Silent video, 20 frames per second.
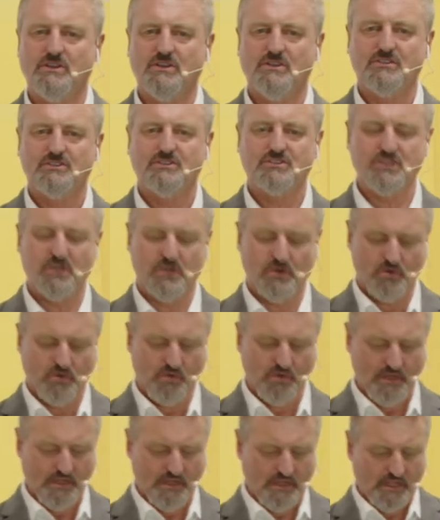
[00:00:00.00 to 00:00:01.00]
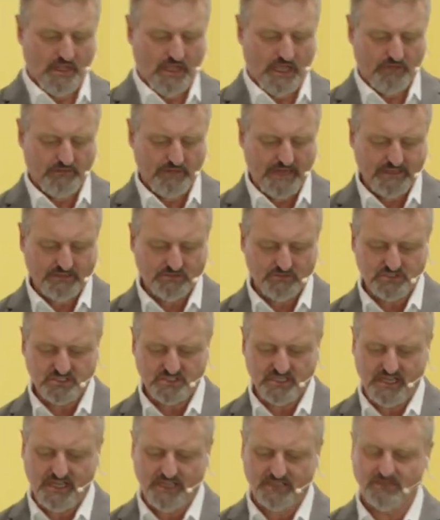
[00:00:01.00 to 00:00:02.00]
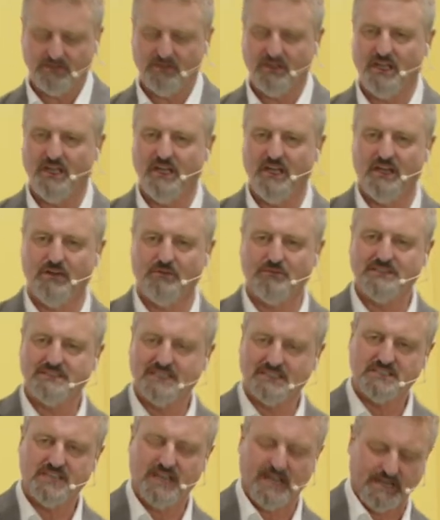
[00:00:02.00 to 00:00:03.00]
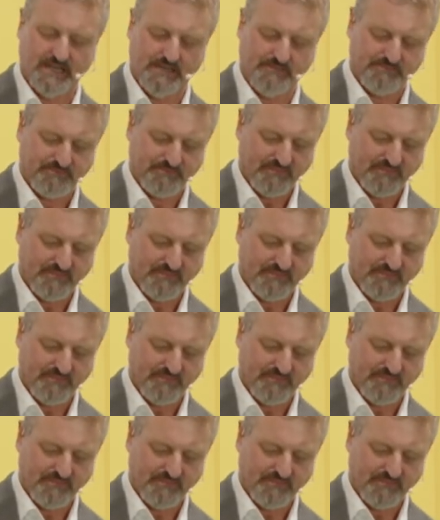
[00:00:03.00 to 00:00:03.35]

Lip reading: So I would like to start with Tatjana.